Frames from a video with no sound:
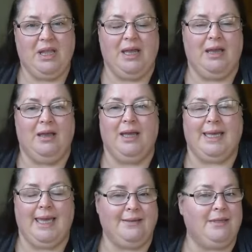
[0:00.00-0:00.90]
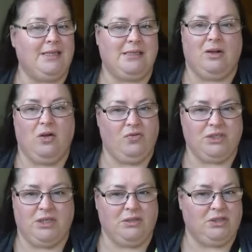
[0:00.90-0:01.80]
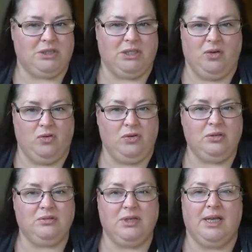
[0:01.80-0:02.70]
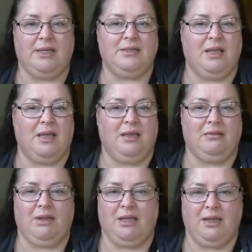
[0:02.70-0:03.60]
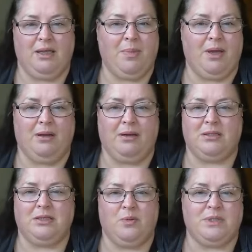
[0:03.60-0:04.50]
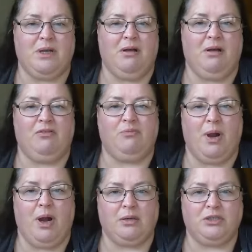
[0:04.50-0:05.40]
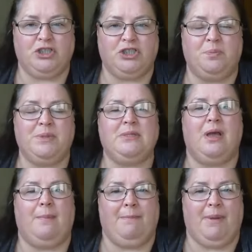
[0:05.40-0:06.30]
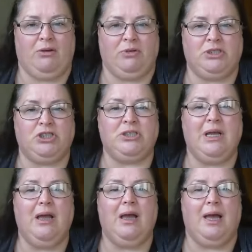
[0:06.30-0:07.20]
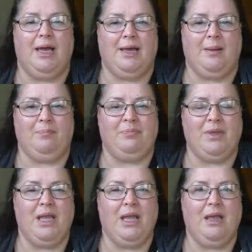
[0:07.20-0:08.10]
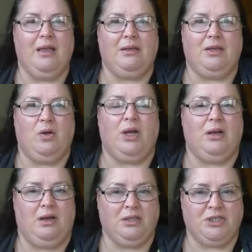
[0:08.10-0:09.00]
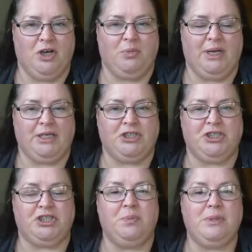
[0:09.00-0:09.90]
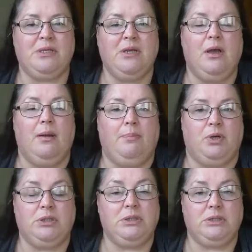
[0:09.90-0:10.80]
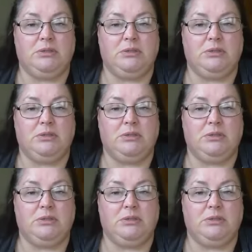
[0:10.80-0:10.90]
Uh, again, that's not covered under the law. It, they they think about it in terms of partnerships and marriage, um, you know, and long term relationships. But